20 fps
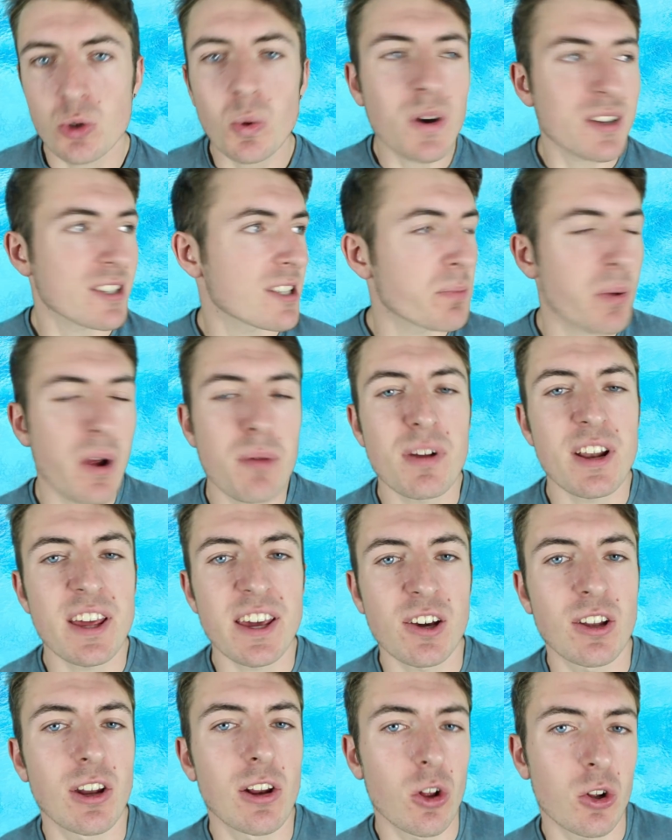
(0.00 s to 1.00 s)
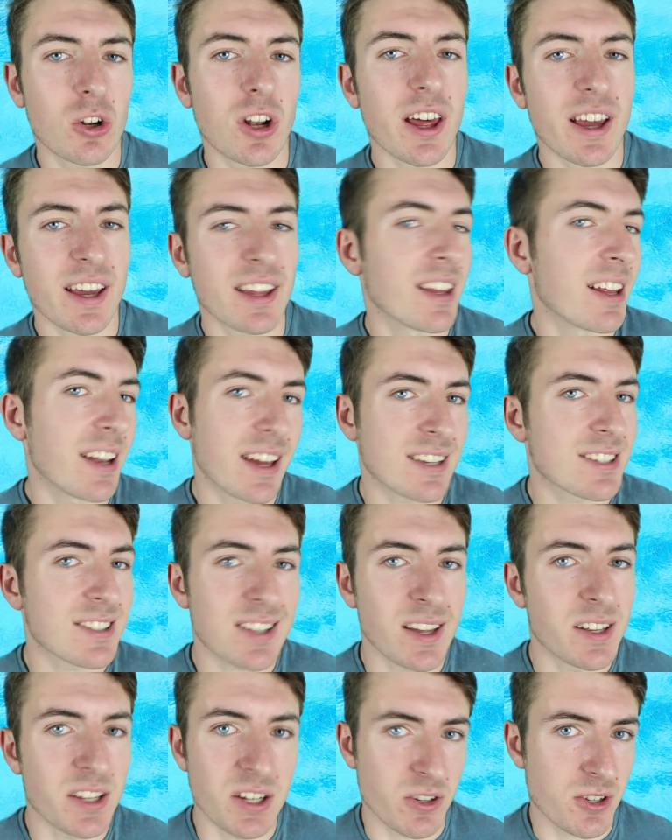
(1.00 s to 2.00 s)
So what's the Premier League going to look like in the next
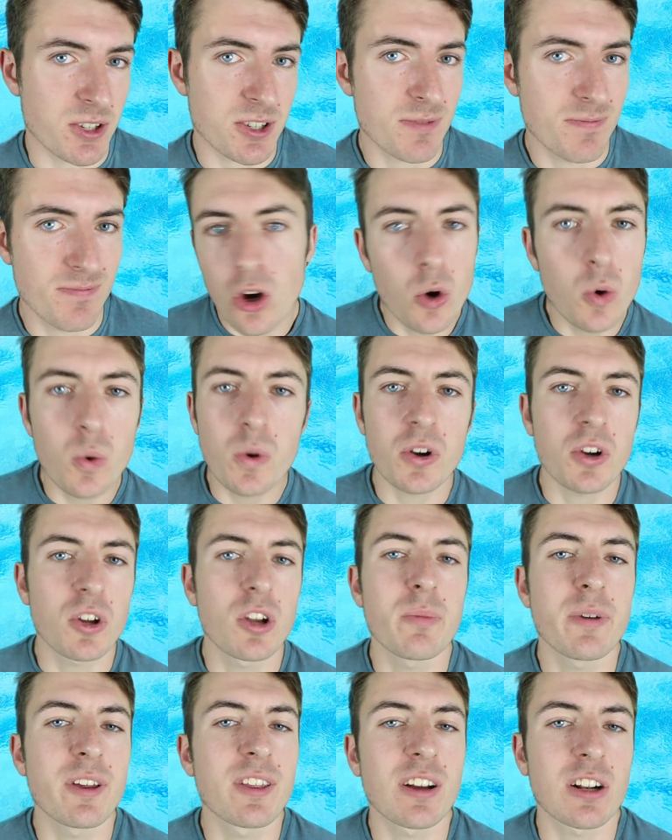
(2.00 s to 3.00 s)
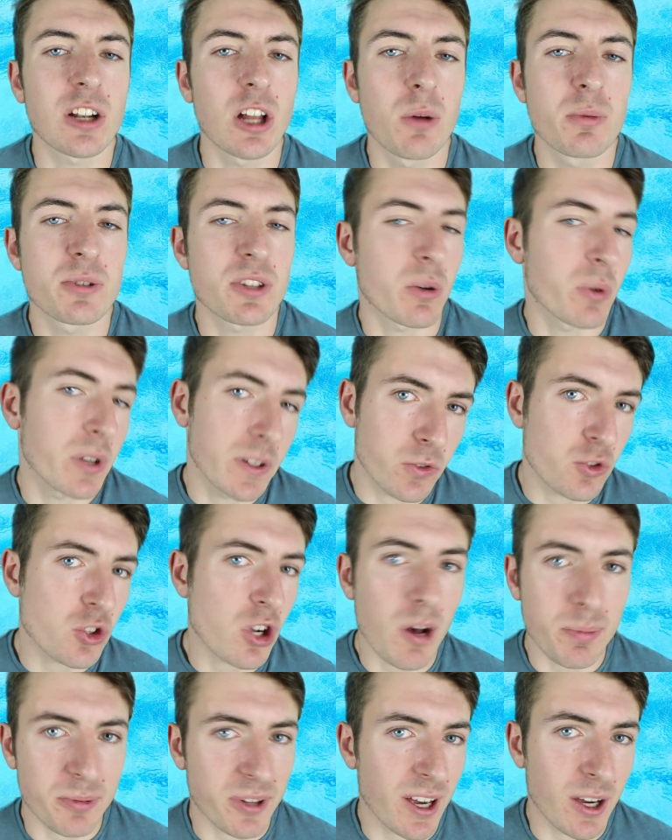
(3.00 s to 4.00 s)
10 years? Who are going to be the clubs that will have
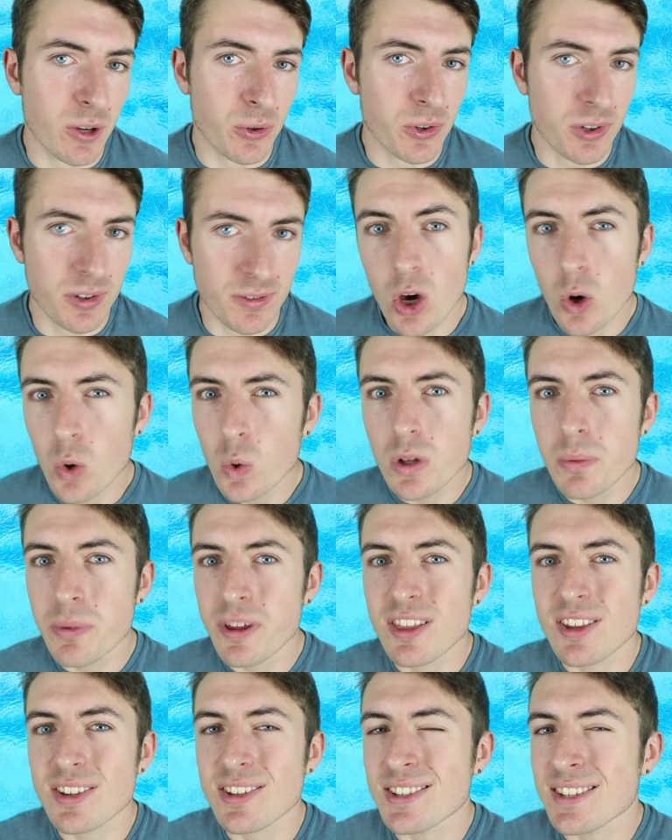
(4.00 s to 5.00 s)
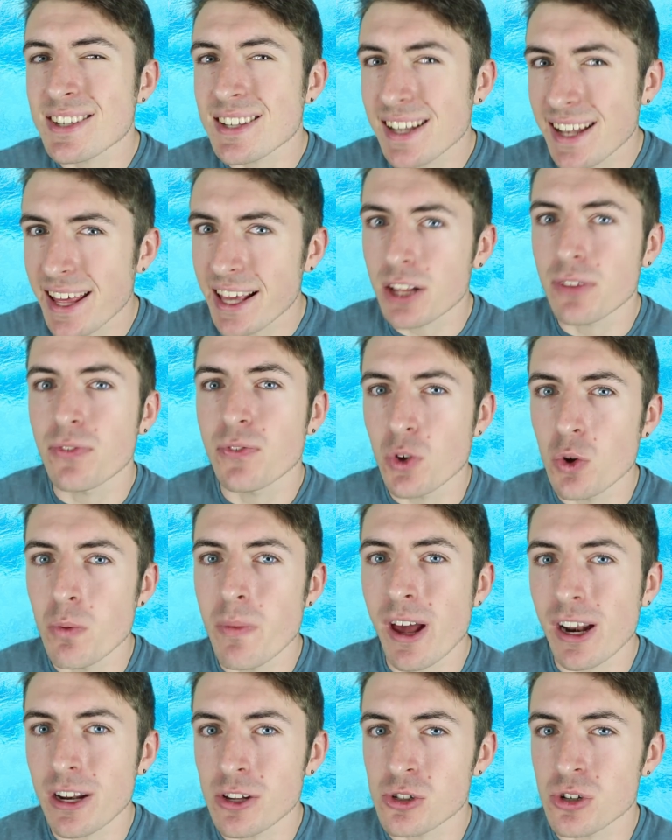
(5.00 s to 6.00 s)
dropped out? Who will be the select few
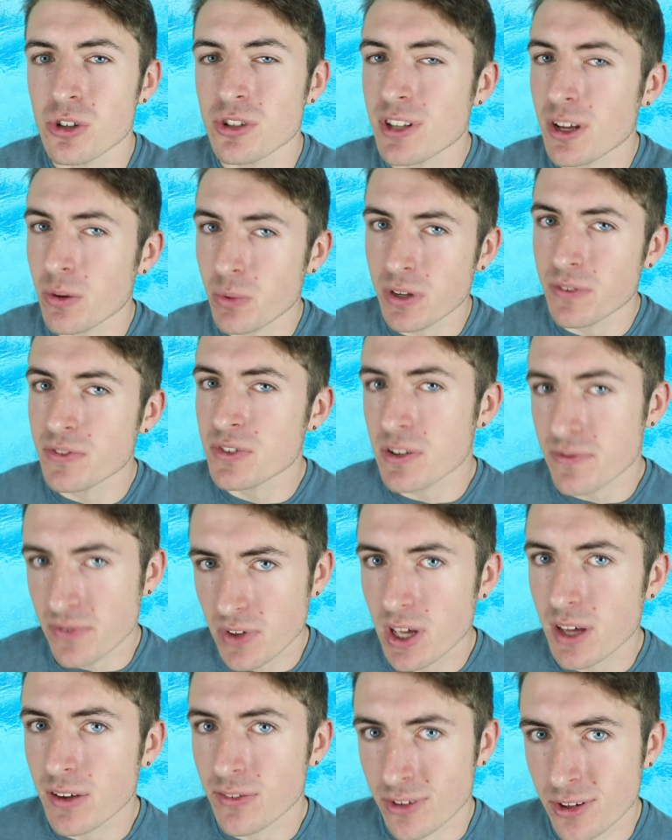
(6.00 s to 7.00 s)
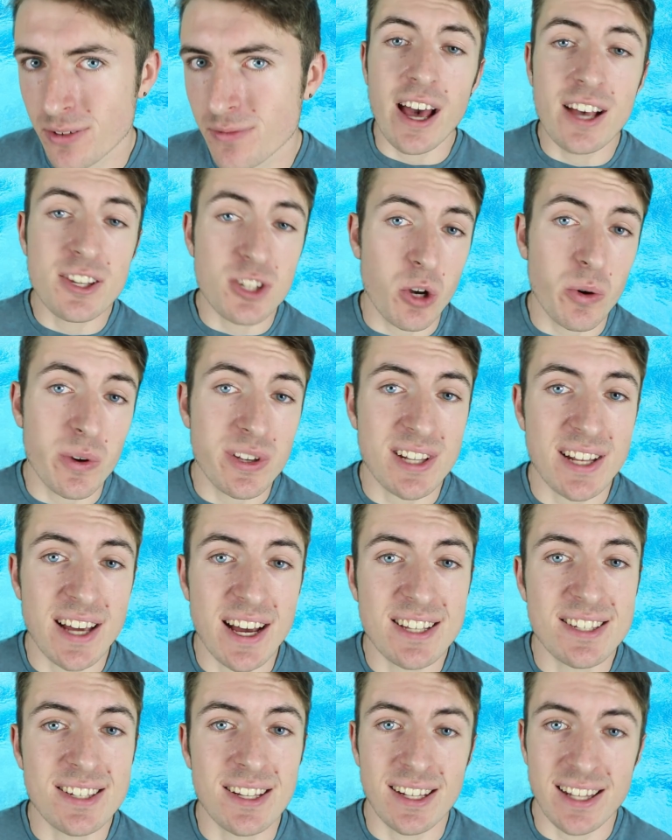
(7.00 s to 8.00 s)
managers that will have survived? As always,
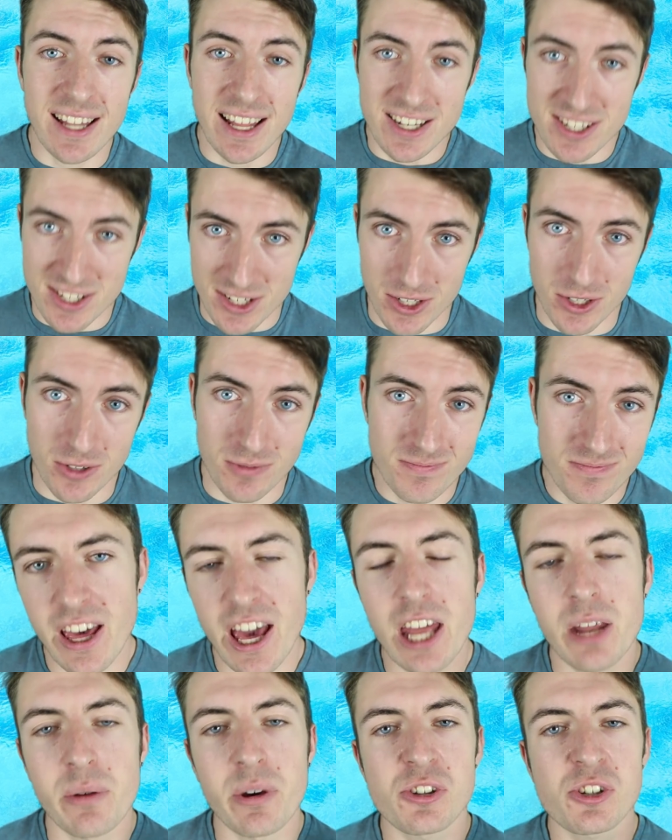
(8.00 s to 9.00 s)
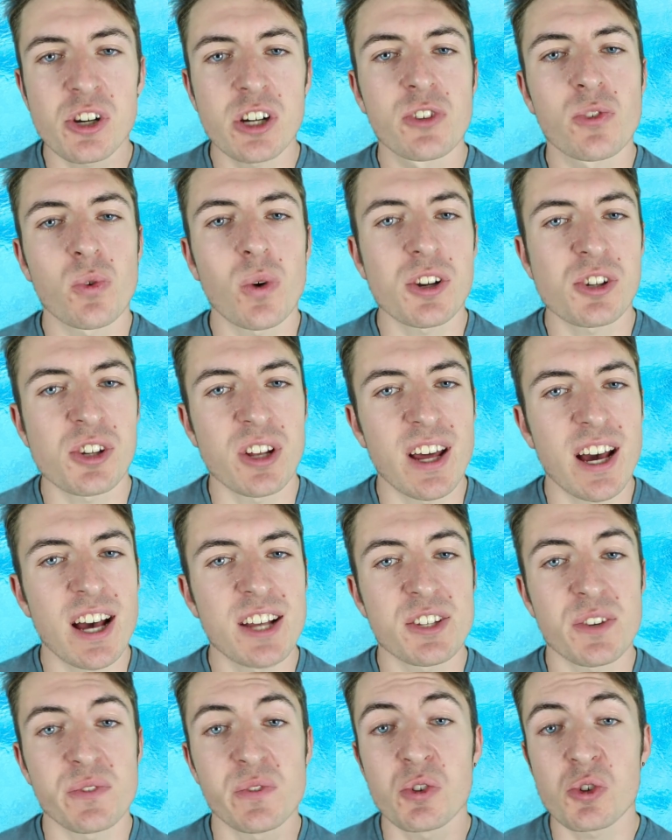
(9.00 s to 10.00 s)
lads, let us know. Anyway, cheers for watching,
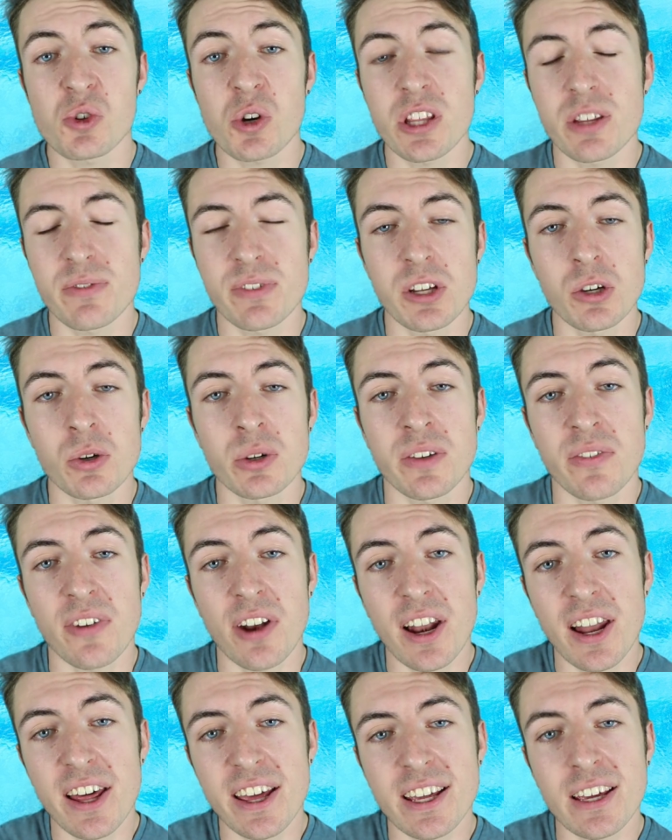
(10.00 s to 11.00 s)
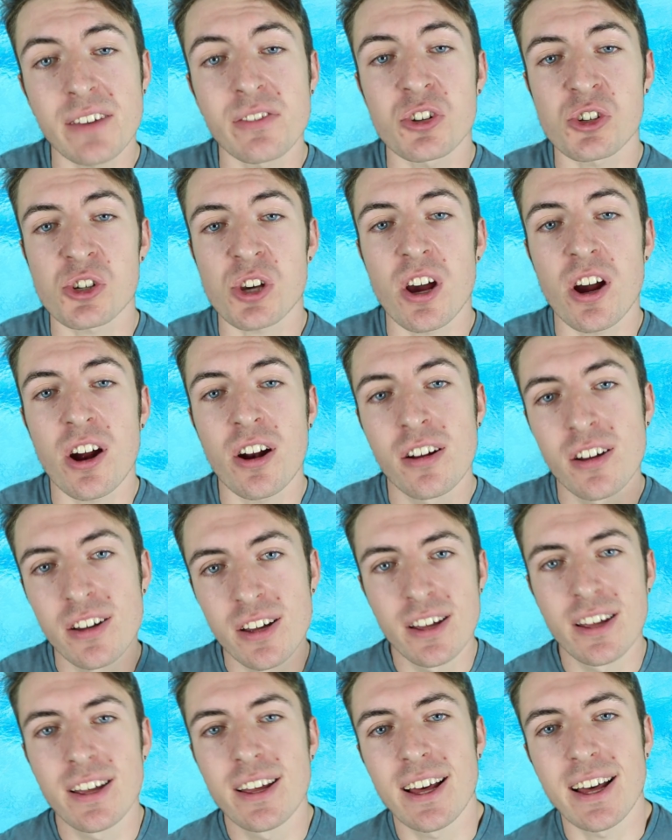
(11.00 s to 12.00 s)
lads. If you enjoyed the video, give it a like, give it a share,
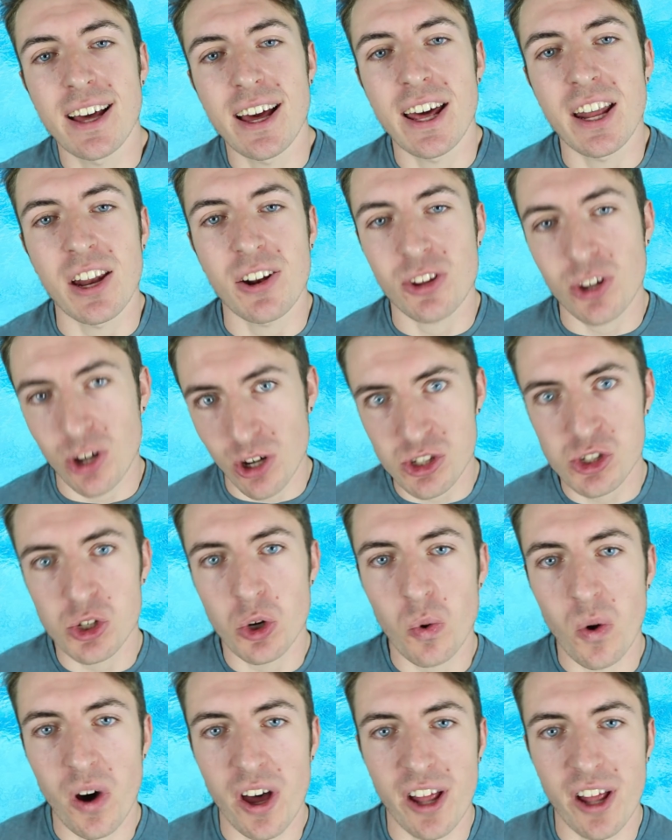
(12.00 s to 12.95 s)
and I'll talk to you in a